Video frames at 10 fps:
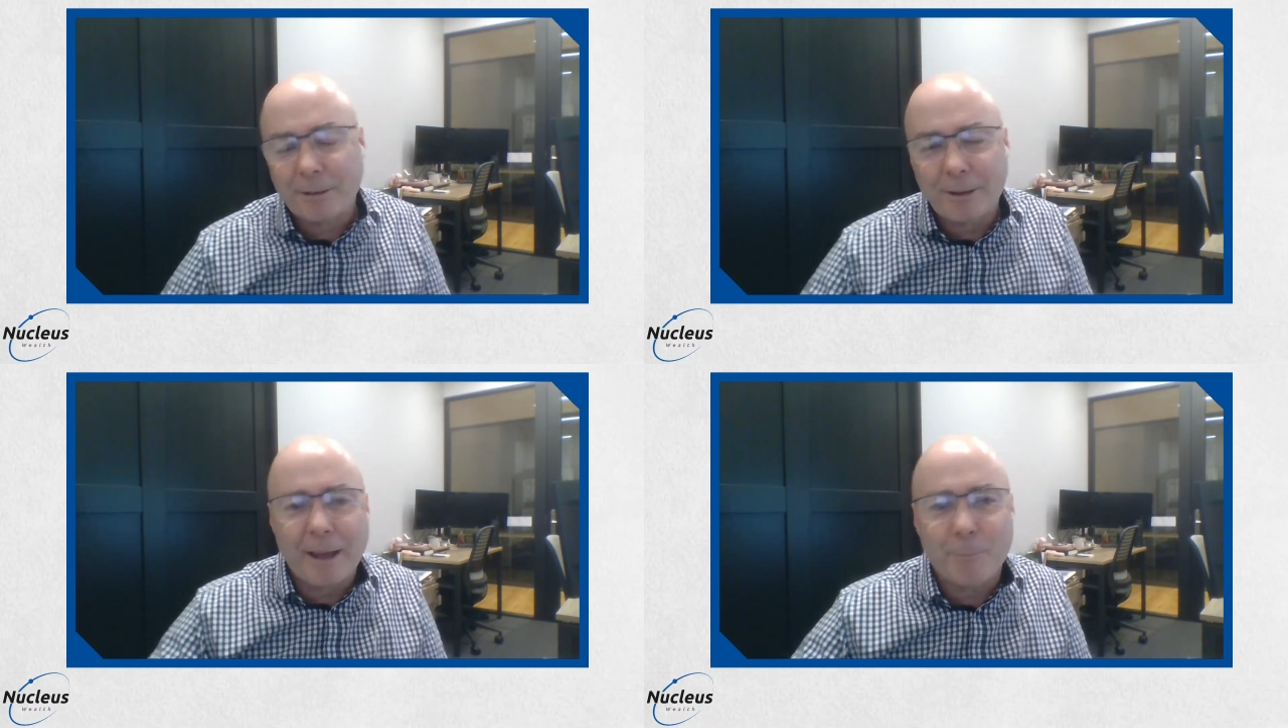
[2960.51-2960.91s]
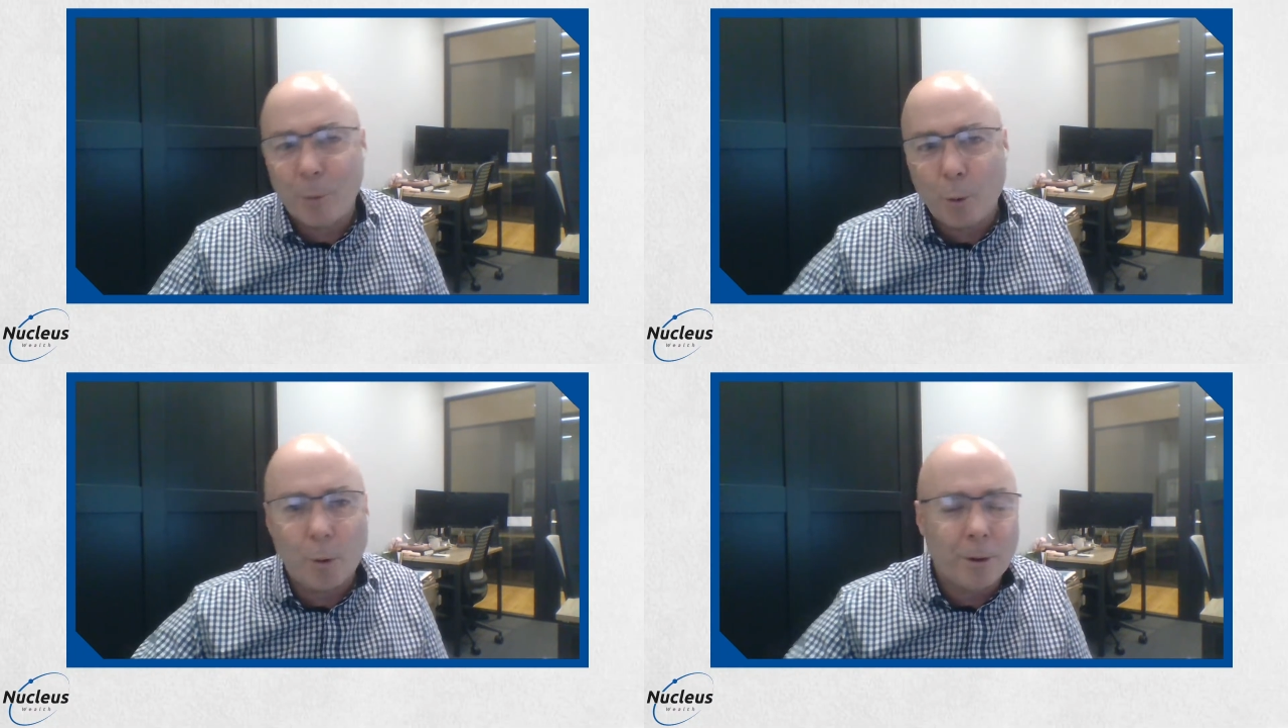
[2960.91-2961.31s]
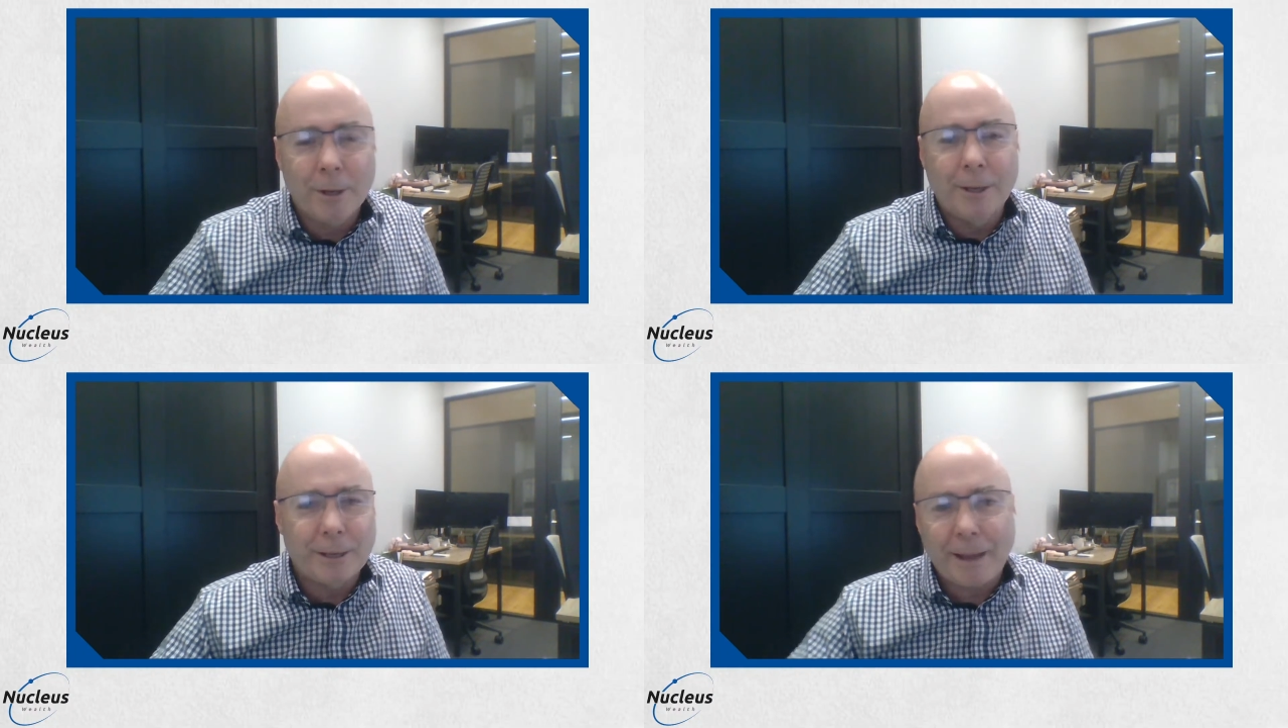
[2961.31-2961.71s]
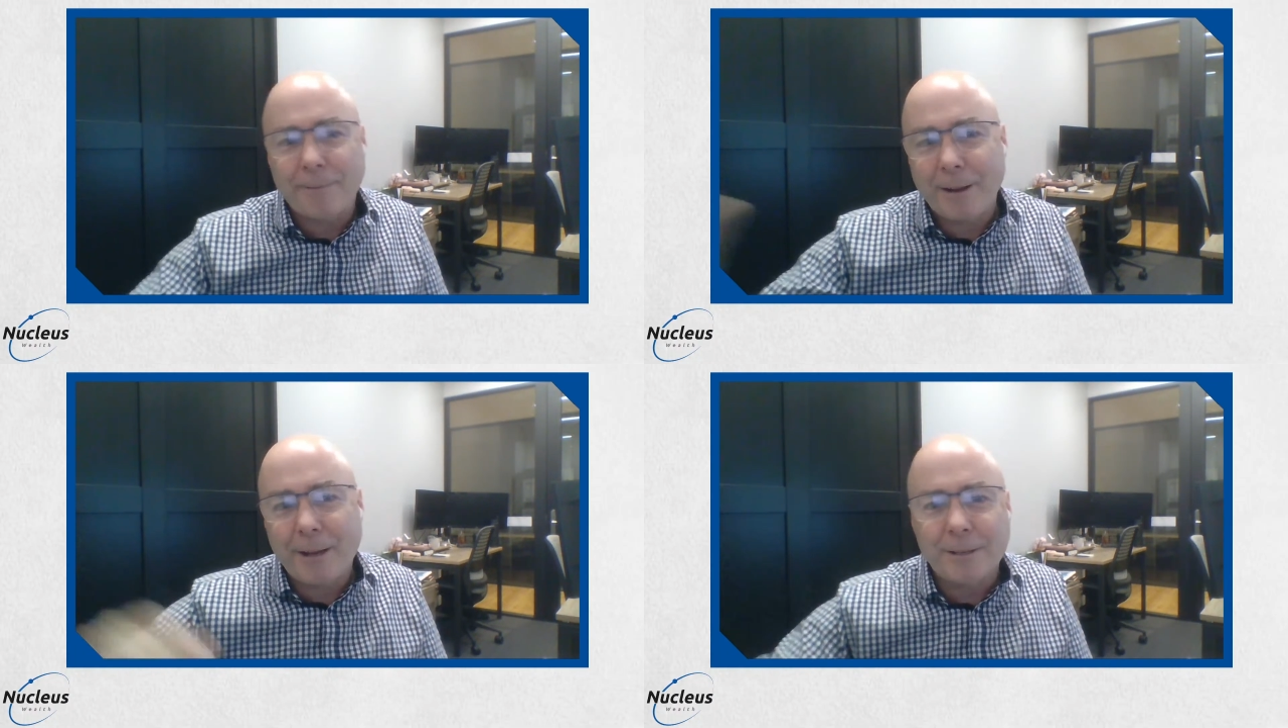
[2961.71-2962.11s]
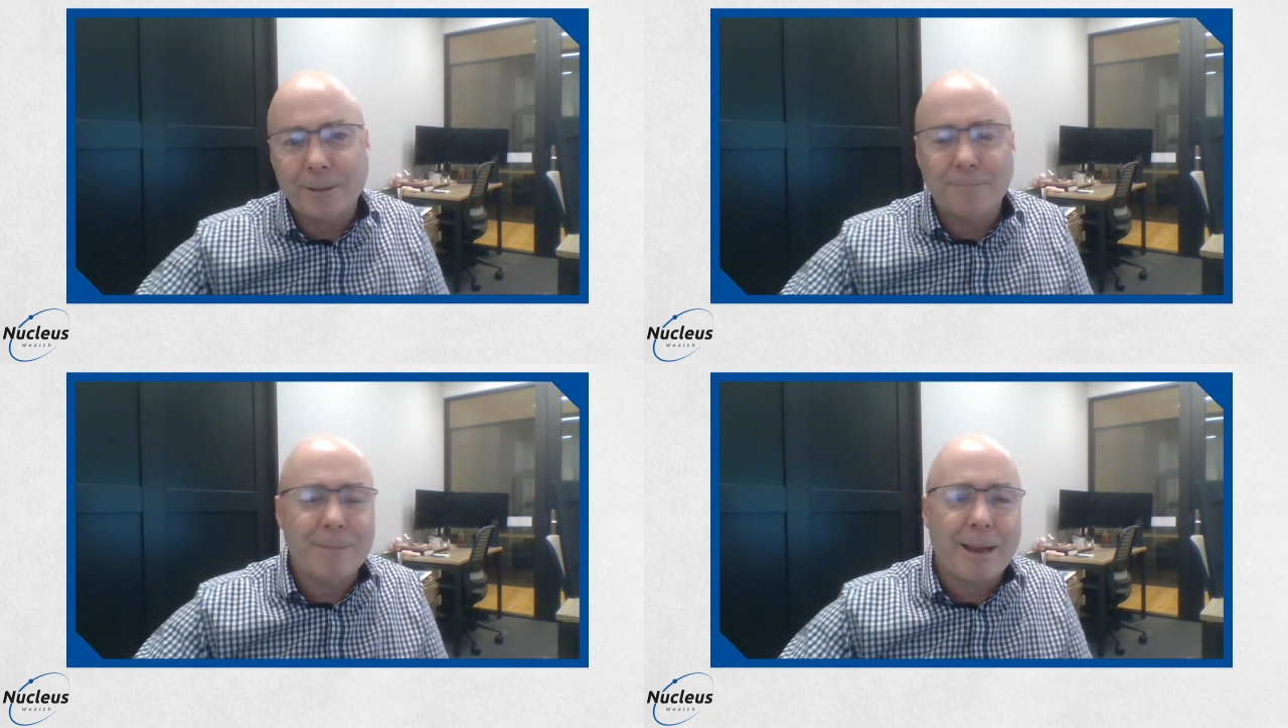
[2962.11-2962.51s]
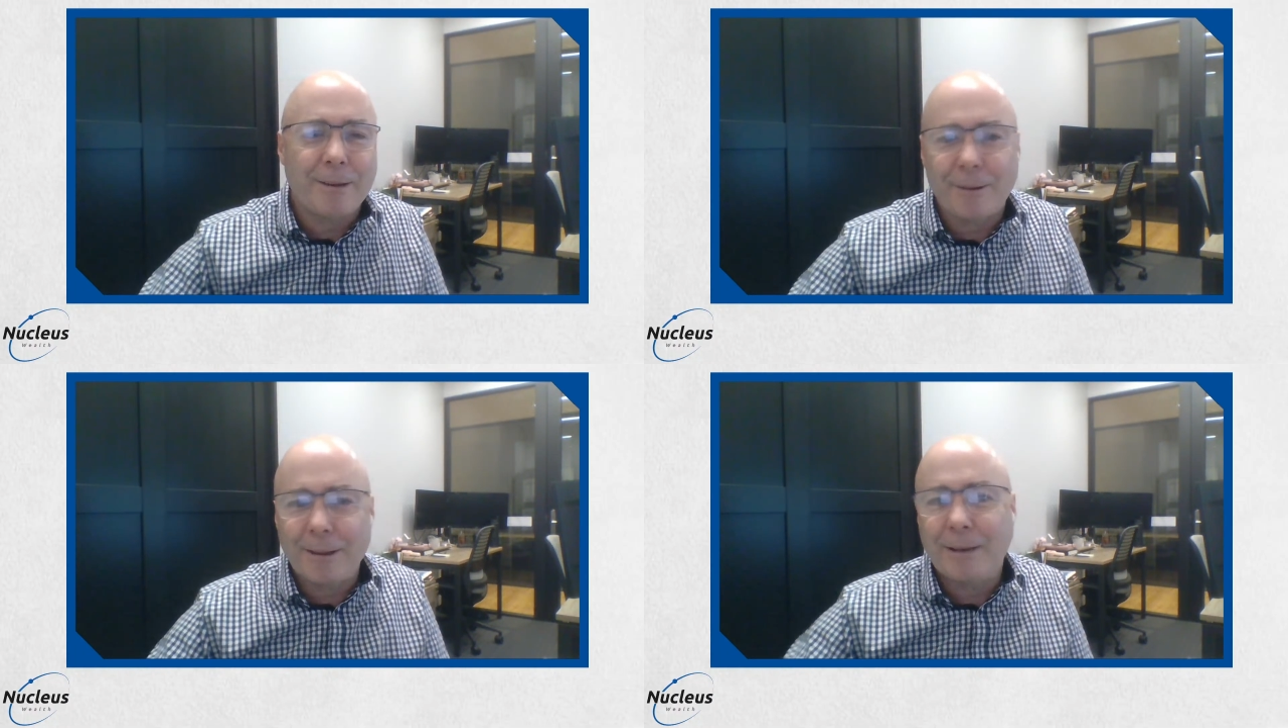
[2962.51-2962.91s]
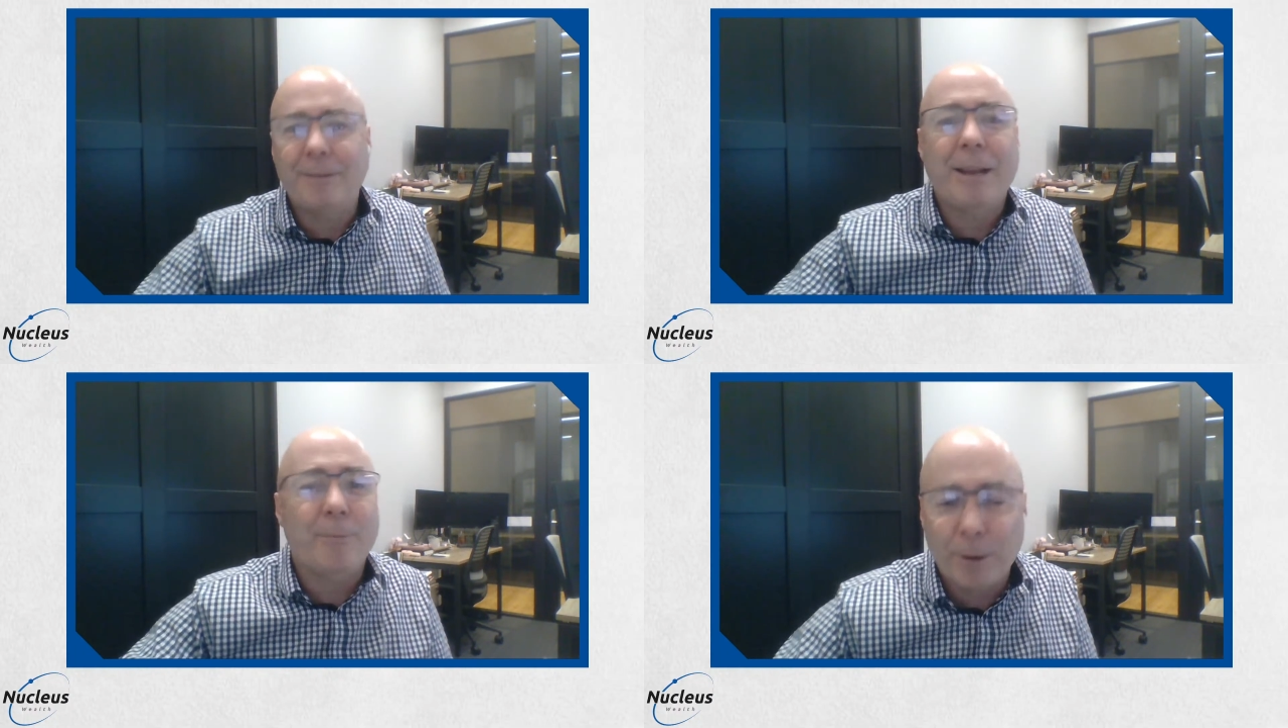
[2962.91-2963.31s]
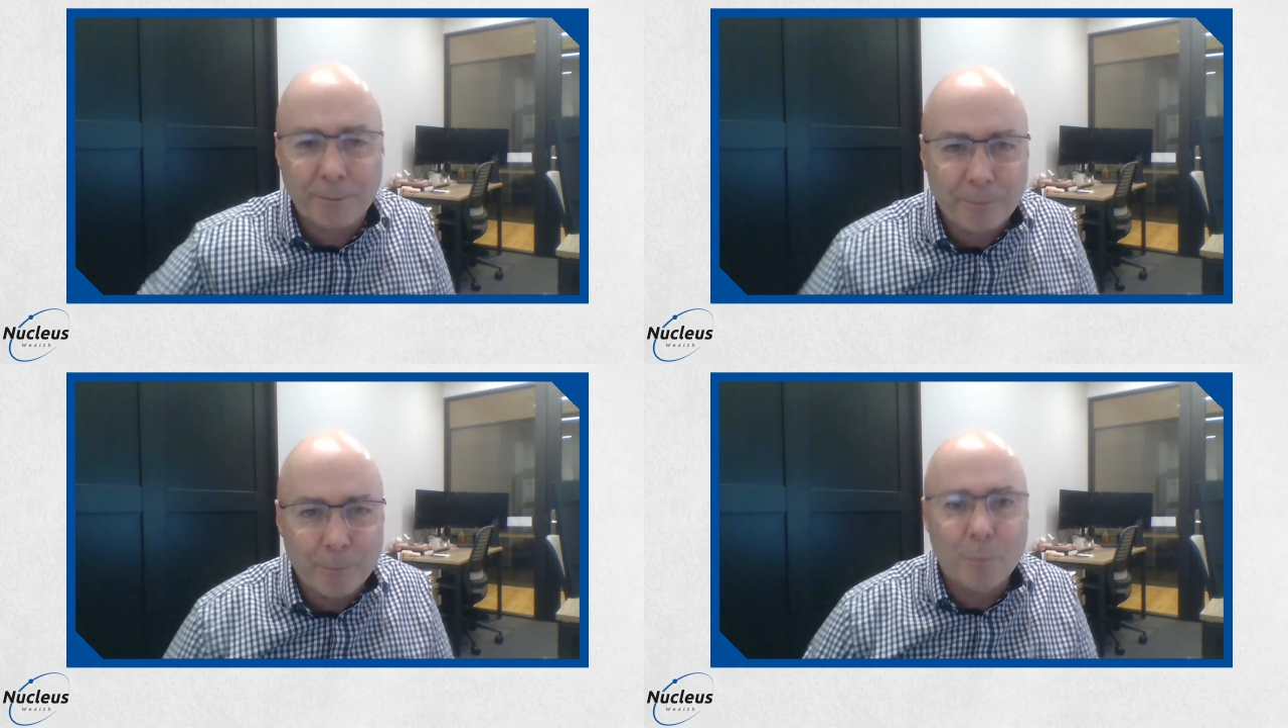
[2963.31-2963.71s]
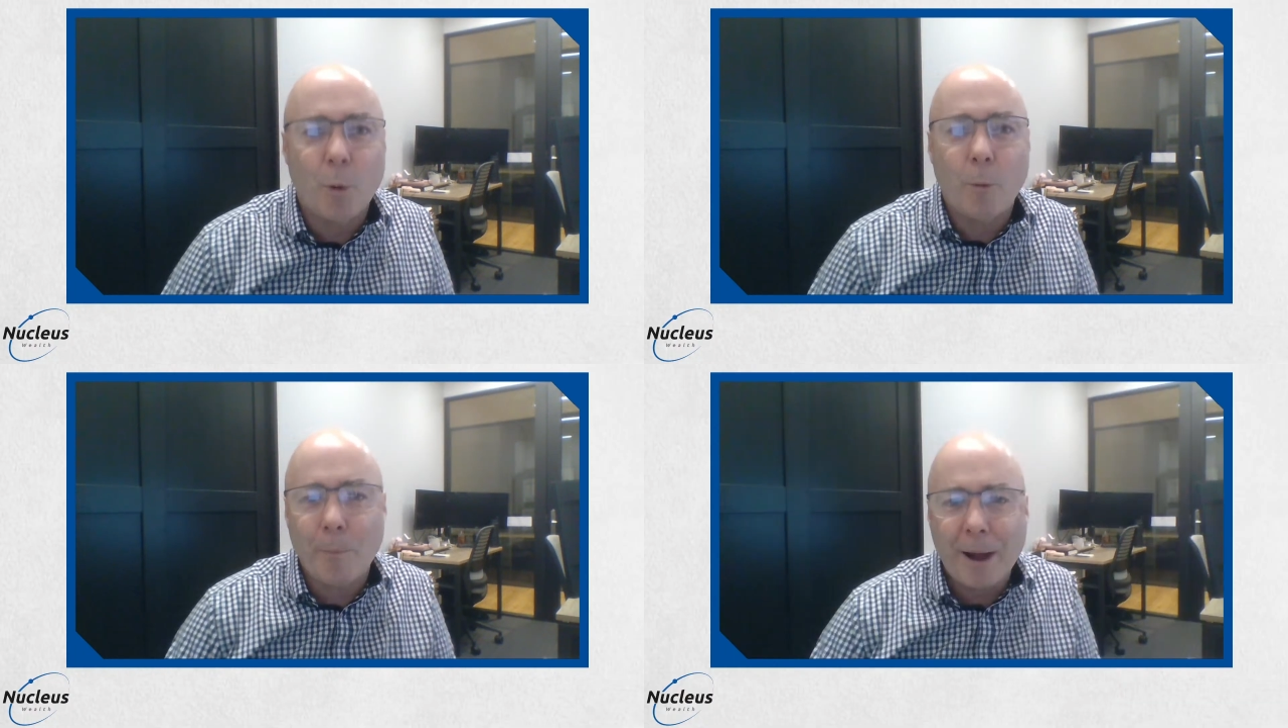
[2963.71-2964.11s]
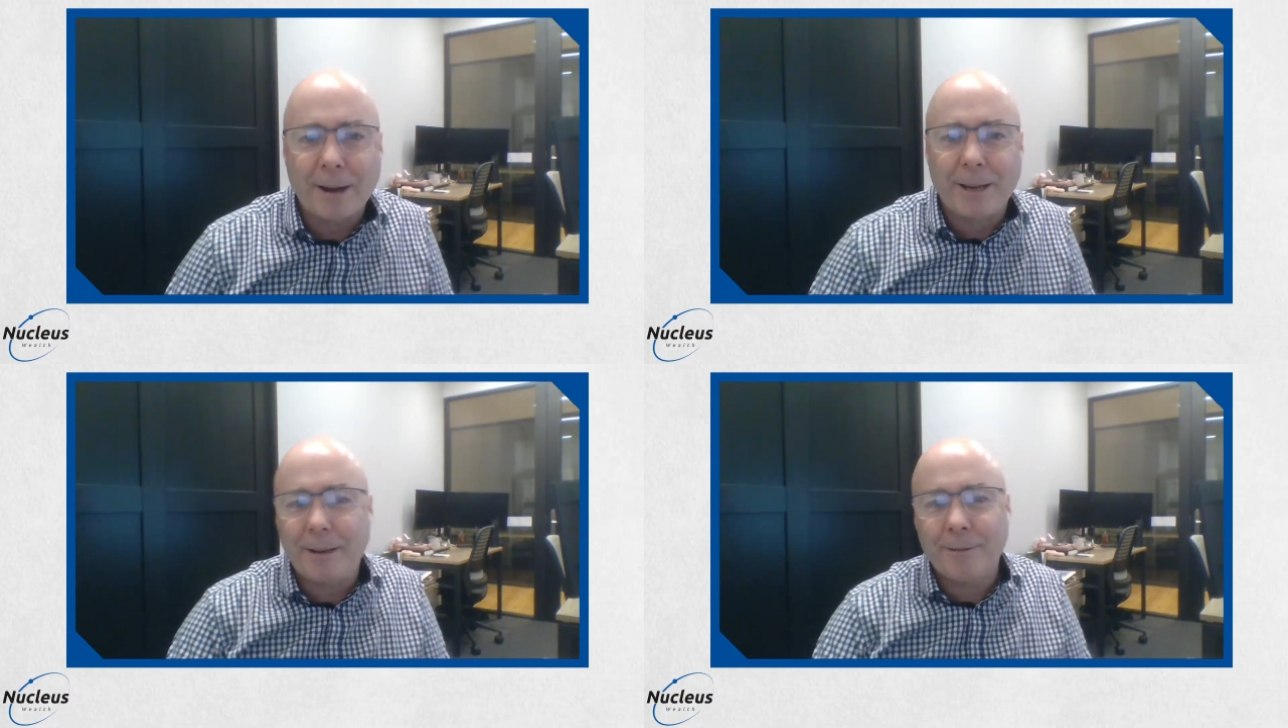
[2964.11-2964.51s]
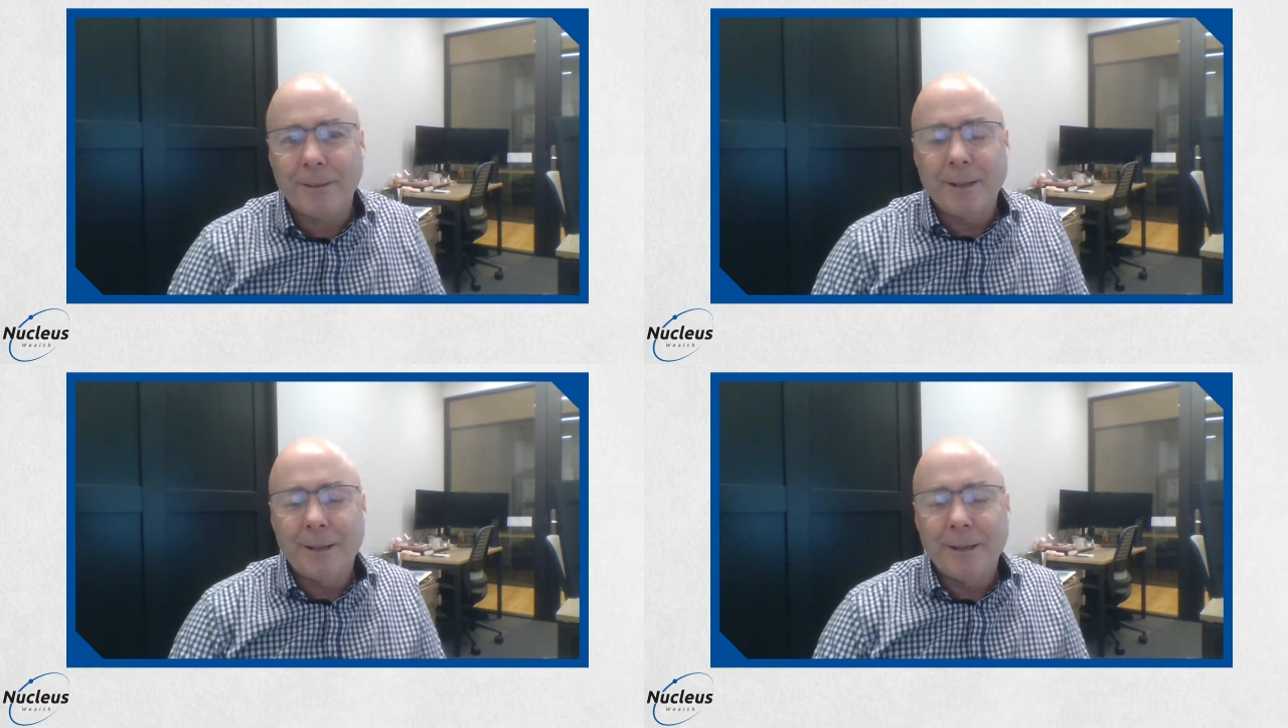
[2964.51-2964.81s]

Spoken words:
Can you have more cafes and get rid of more parking?